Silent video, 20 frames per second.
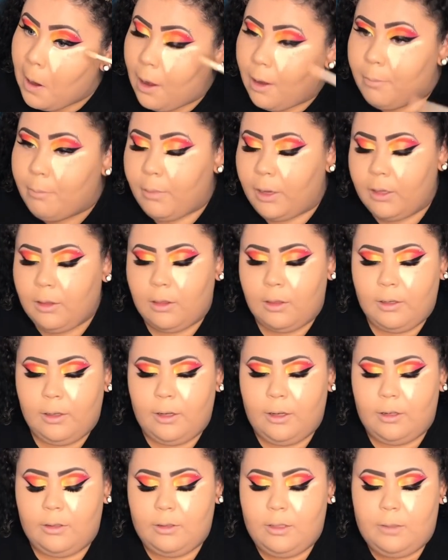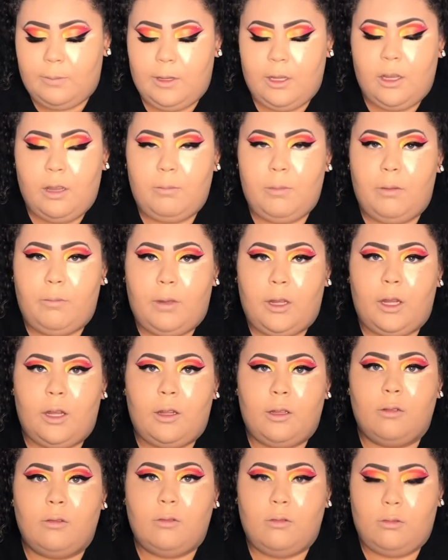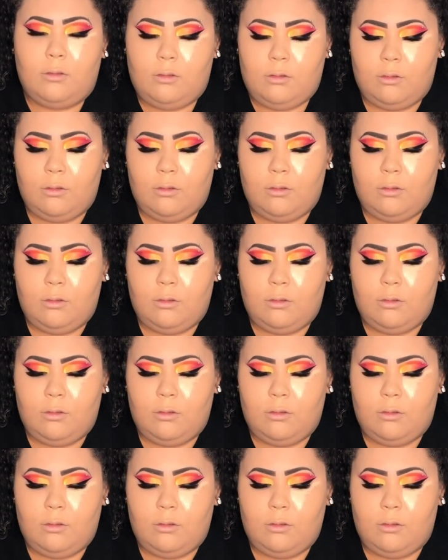a month ago. It's making me mad.